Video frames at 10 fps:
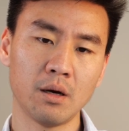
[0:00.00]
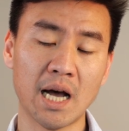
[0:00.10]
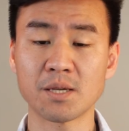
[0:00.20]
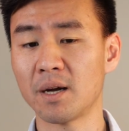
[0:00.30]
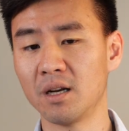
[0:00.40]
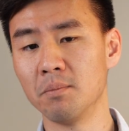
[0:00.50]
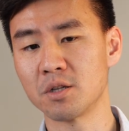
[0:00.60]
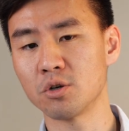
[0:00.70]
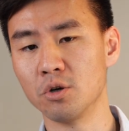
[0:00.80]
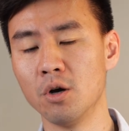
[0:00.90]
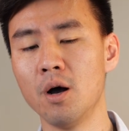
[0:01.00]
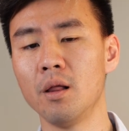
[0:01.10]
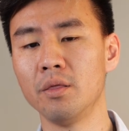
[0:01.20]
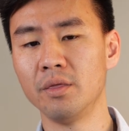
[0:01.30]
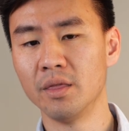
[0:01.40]
Aspect number 2,
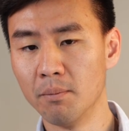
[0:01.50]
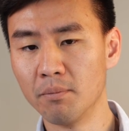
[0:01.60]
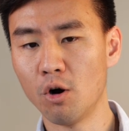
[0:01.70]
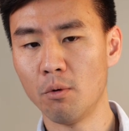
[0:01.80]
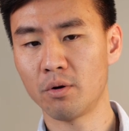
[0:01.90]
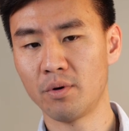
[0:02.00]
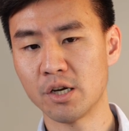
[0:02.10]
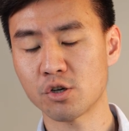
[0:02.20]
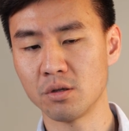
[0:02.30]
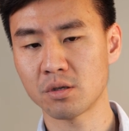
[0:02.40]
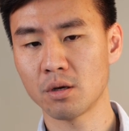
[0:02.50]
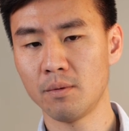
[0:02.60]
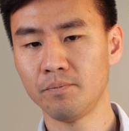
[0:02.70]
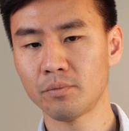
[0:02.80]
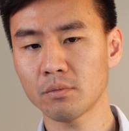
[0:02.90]
number operations.
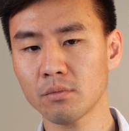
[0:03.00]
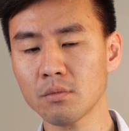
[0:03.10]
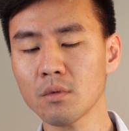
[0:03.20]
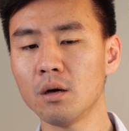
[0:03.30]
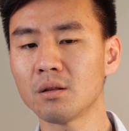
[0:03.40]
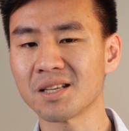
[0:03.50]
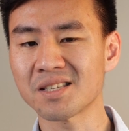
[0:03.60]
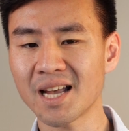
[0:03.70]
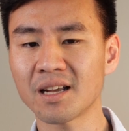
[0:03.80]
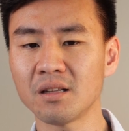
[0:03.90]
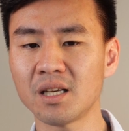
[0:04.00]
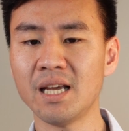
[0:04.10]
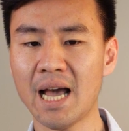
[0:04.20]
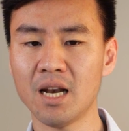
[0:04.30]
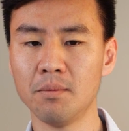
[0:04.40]
The second
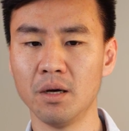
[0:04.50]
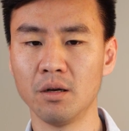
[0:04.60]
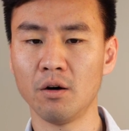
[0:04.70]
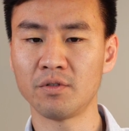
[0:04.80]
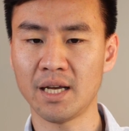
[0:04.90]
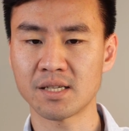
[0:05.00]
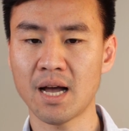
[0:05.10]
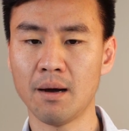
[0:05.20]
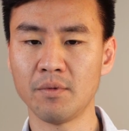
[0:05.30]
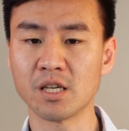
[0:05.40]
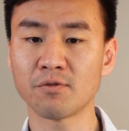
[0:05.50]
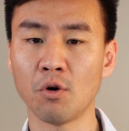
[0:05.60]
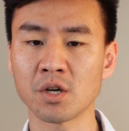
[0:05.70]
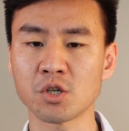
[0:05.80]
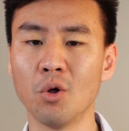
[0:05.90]
key element of the exam is
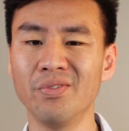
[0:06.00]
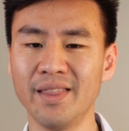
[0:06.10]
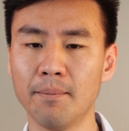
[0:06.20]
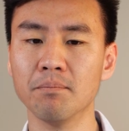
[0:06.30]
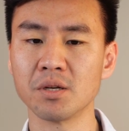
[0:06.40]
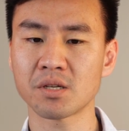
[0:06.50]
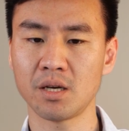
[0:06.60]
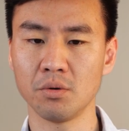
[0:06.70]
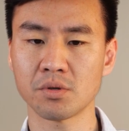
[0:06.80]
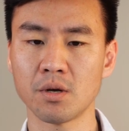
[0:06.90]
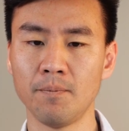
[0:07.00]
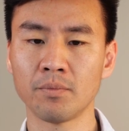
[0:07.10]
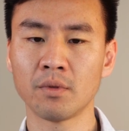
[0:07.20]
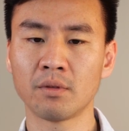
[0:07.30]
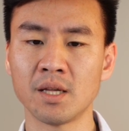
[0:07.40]
focused on number skills.
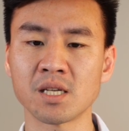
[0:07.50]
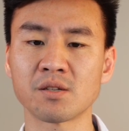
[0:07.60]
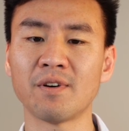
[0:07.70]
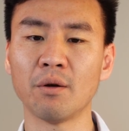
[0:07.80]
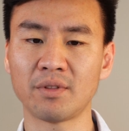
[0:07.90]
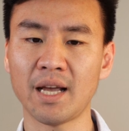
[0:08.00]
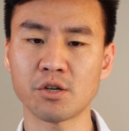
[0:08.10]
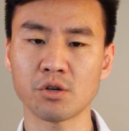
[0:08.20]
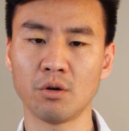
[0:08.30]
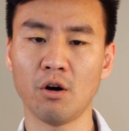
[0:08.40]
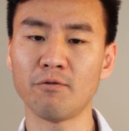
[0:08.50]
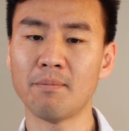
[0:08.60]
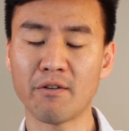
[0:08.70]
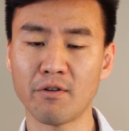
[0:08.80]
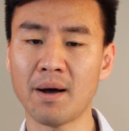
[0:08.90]
This is foundation of
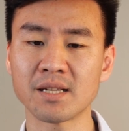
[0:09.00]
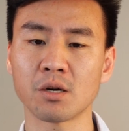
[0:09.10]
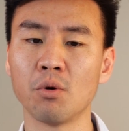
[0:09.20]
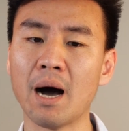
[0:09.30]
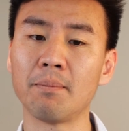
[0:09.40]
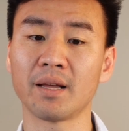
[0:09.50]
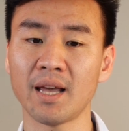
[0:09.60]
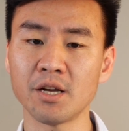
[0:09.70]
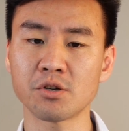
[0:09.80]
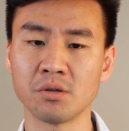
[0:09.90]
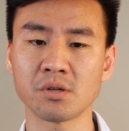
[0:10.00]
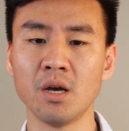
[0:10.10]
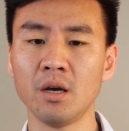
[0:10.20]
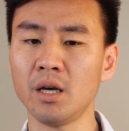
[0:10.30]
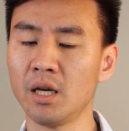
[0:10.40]
mathematical applications,
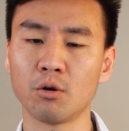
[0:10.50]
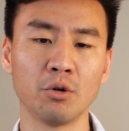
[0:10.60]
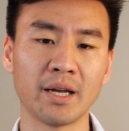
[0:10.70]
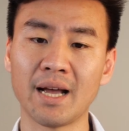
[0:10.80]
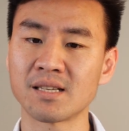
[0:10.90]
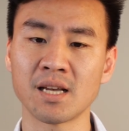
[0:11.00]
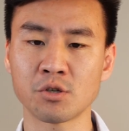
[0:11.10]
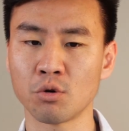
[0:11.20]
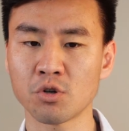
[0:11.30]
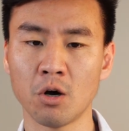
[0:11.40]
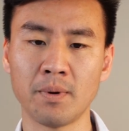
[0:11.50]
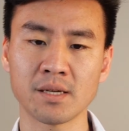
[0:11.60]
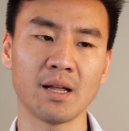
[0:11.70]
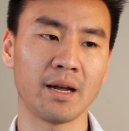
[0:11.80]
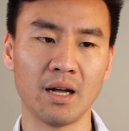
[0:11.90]
including essential
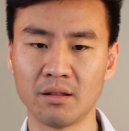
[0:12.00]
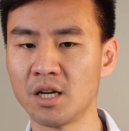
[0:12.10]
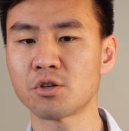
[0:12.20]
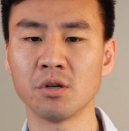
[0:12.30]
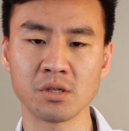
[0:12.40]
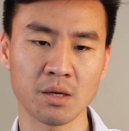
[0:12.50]
topics like addition,